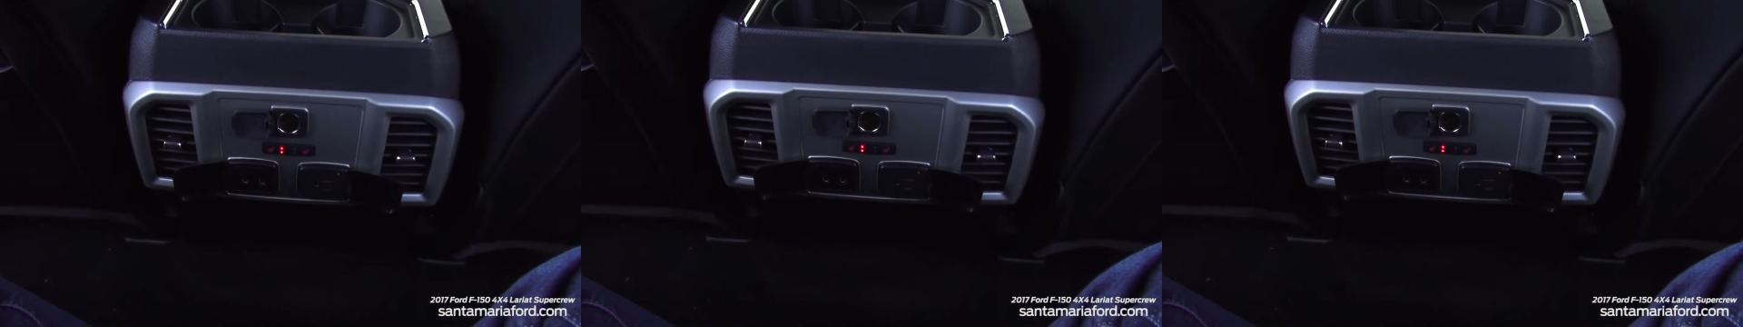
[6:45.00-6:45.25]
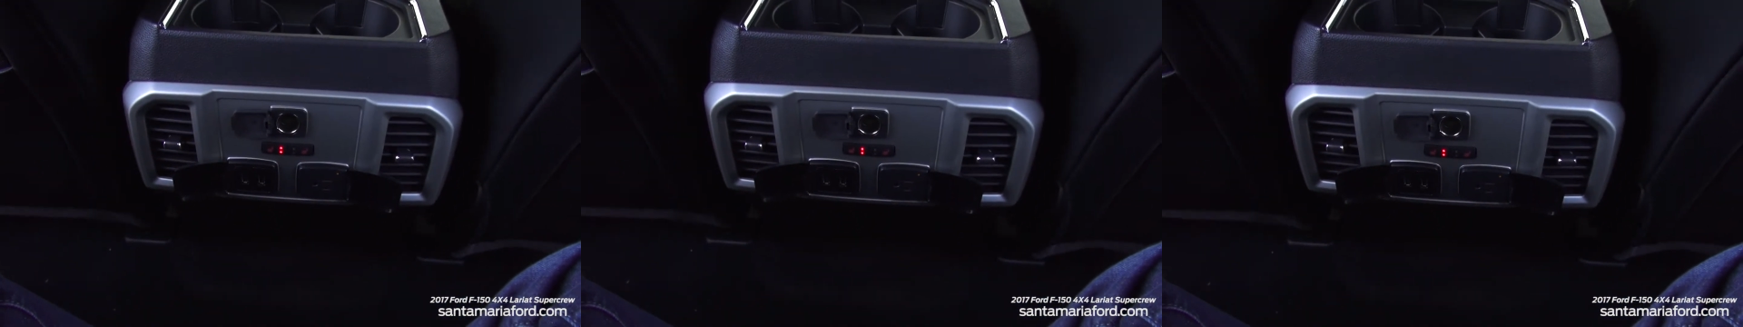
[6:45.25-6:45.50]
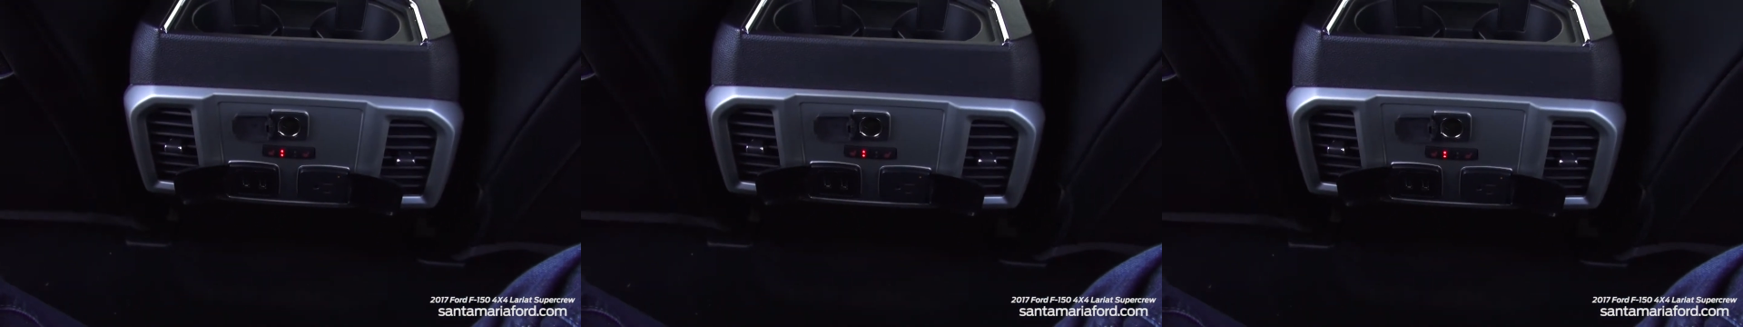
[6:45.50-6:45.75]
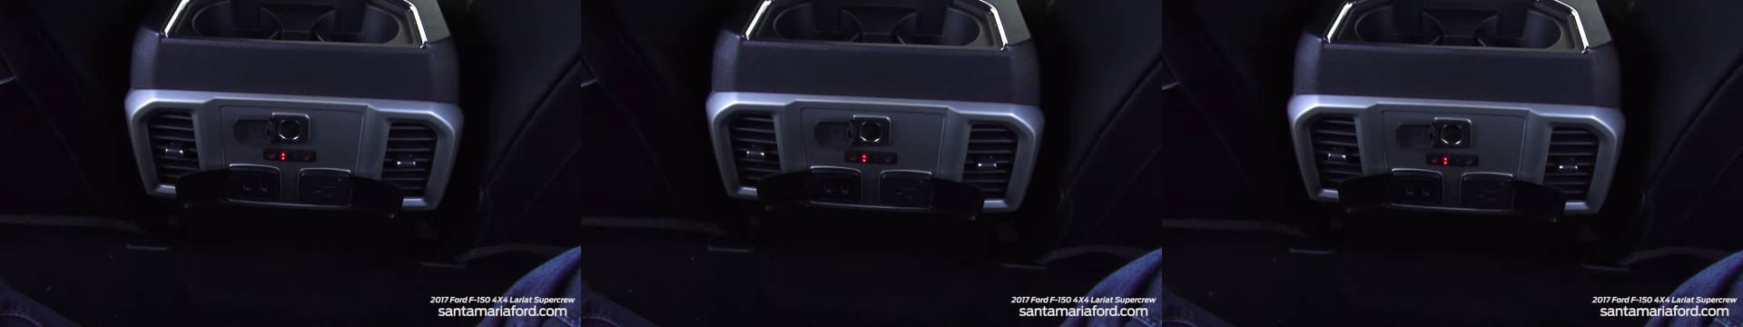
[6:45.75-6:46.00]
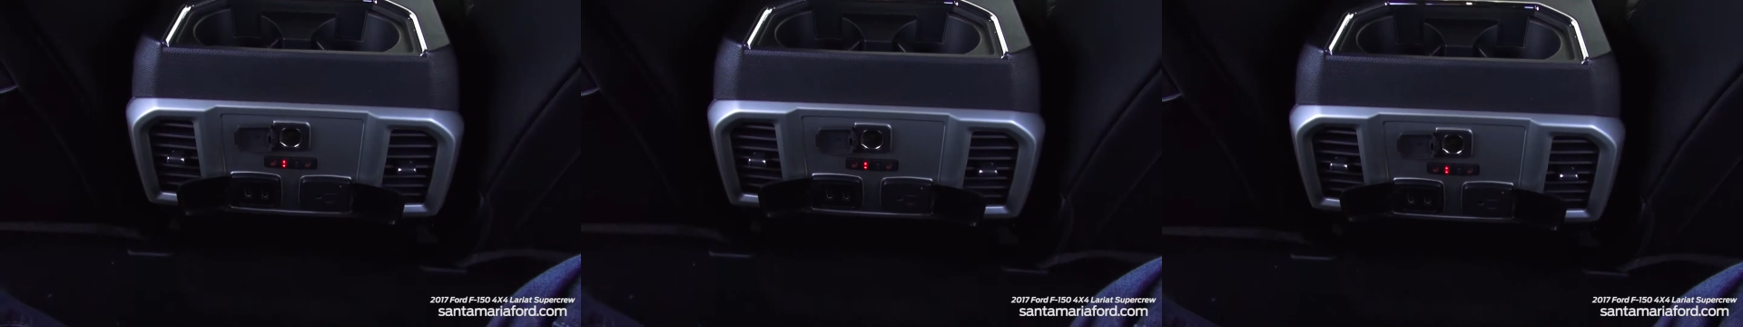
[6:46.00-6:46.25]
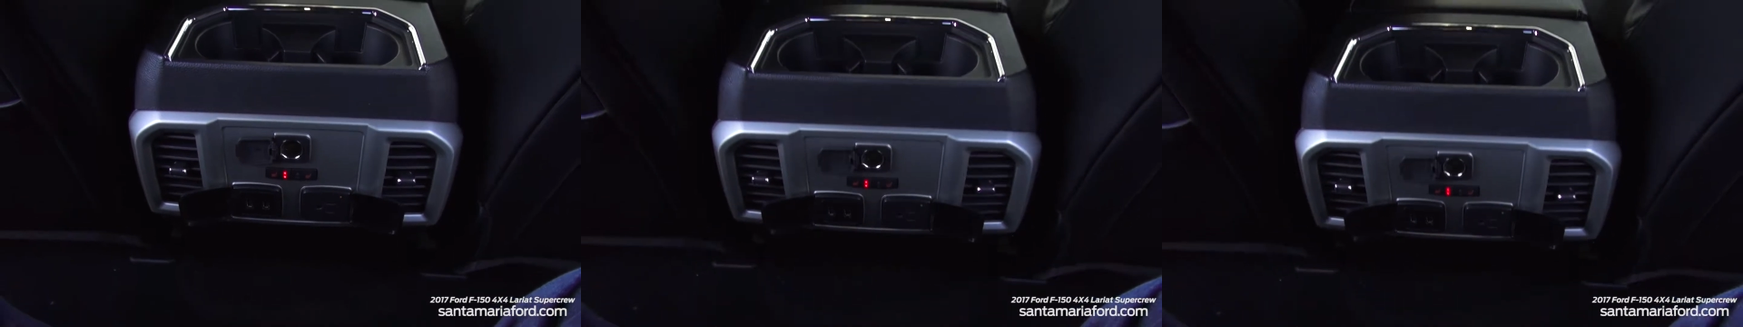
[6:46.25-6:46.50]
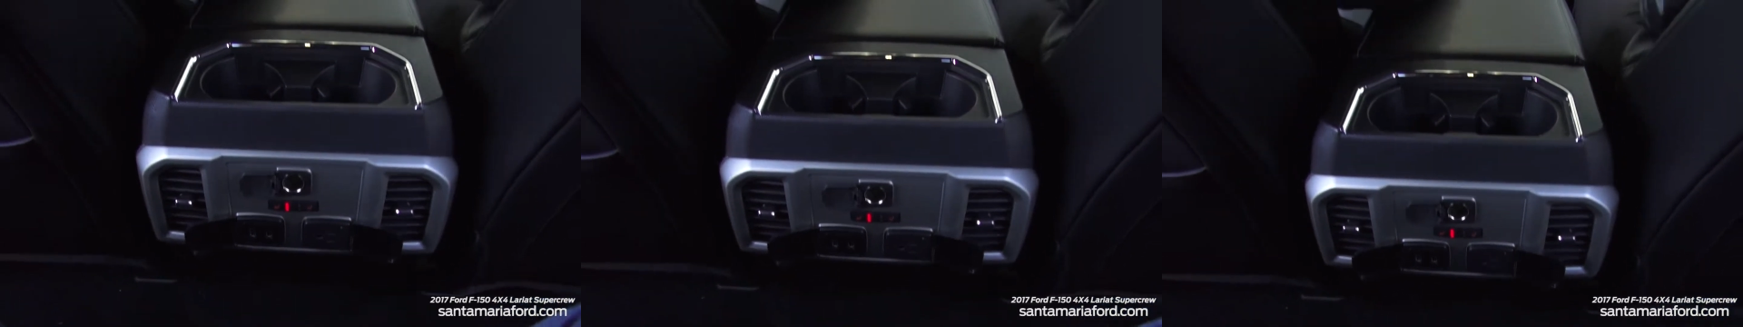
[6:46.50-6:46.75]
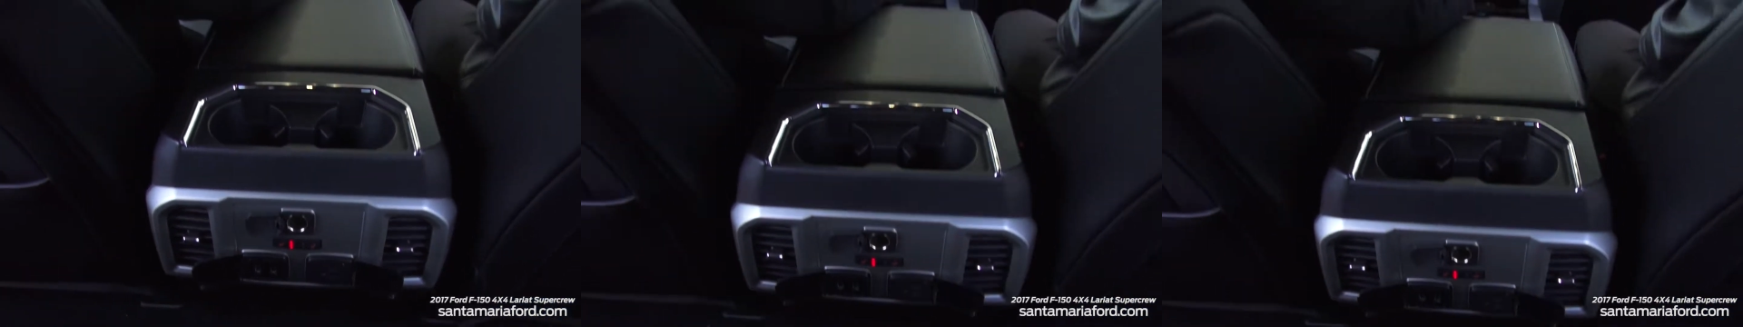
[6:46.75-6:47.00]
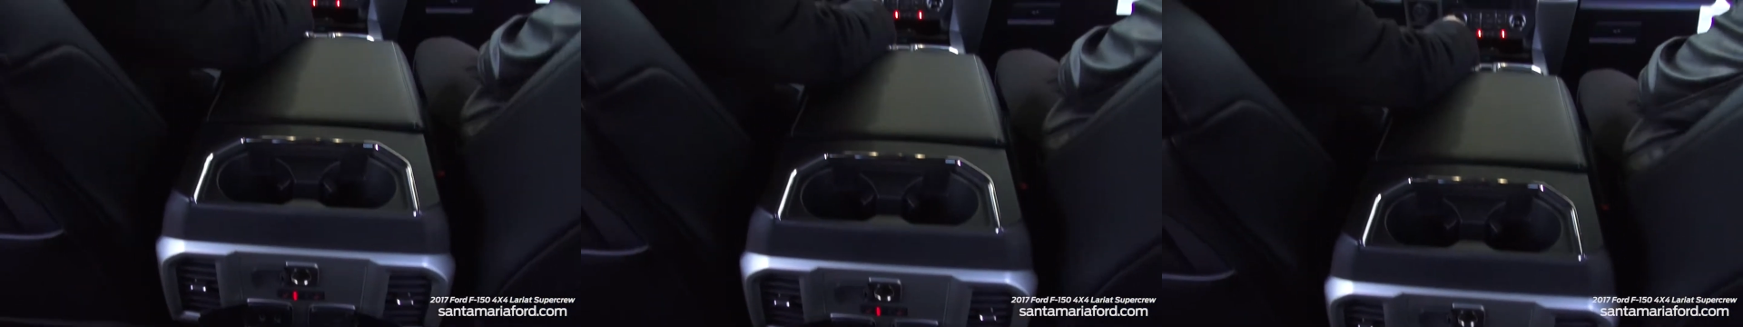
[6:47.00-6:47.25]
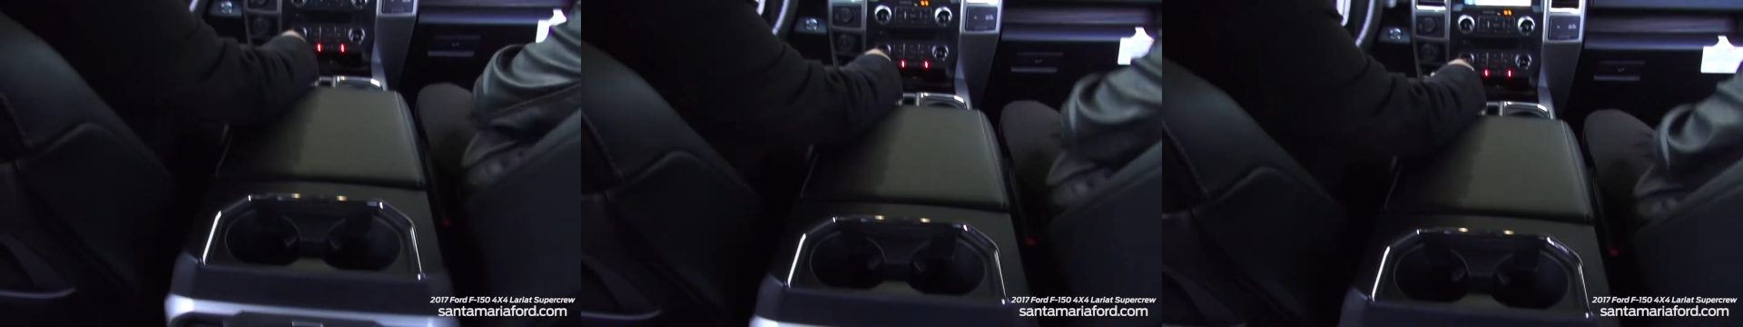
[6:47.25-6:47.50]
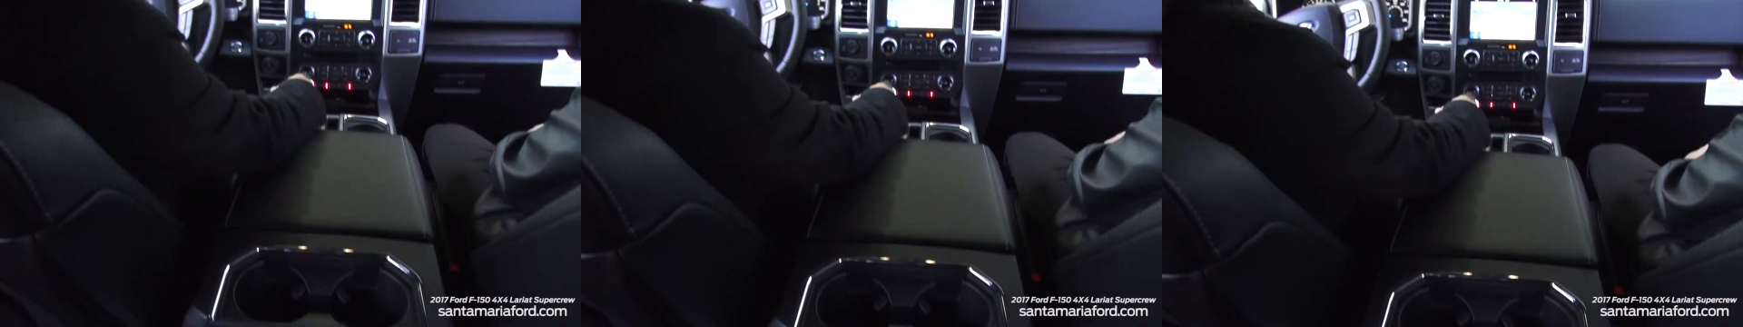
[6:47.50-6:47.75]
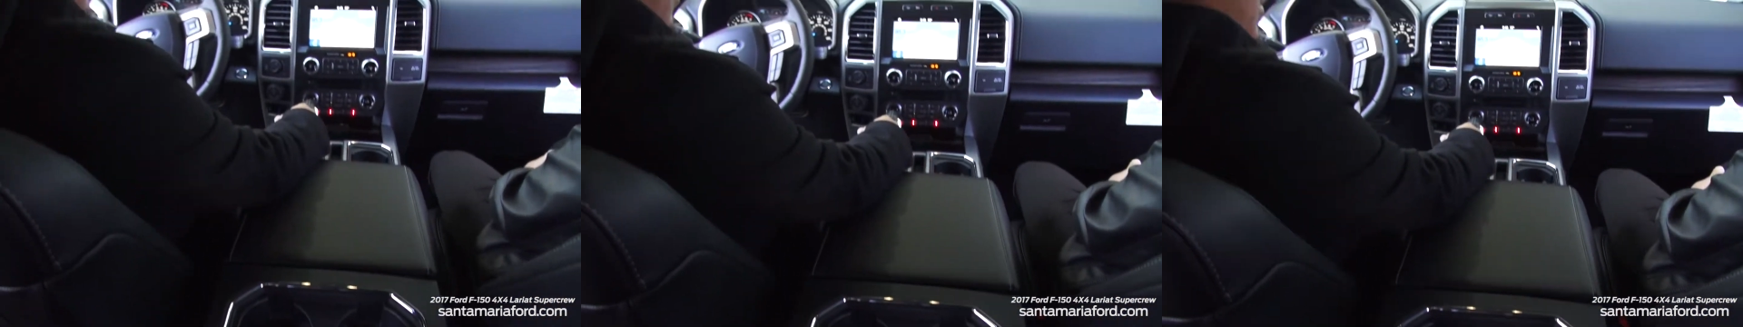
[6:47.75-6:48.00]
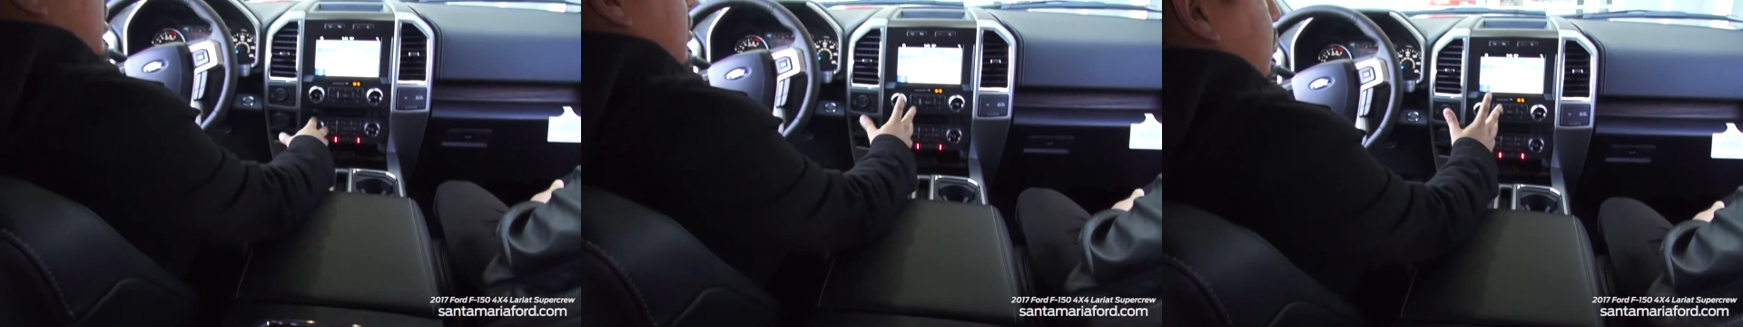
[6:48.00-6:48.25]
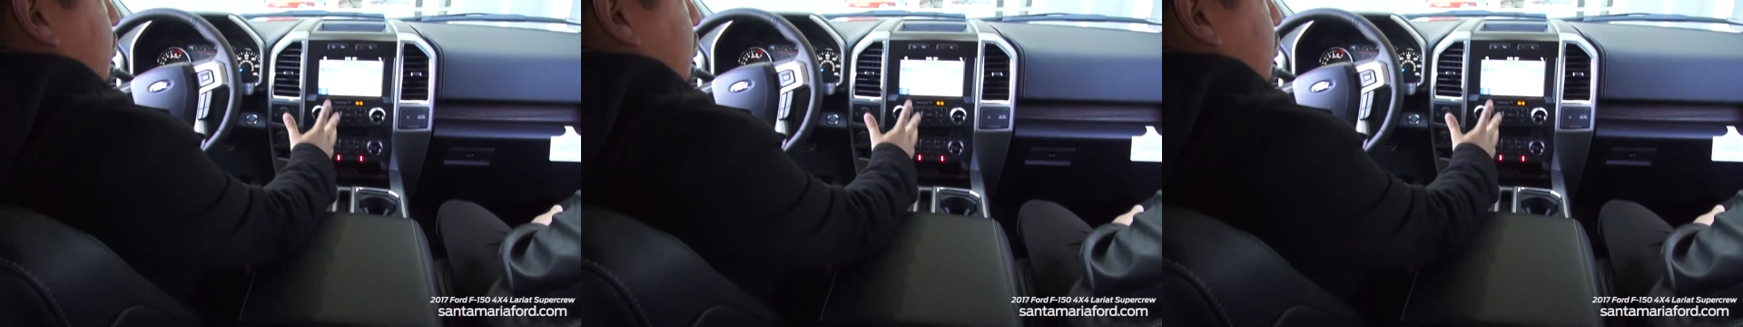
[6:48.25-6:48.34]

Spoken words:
No face is visible, so there are no lips to read.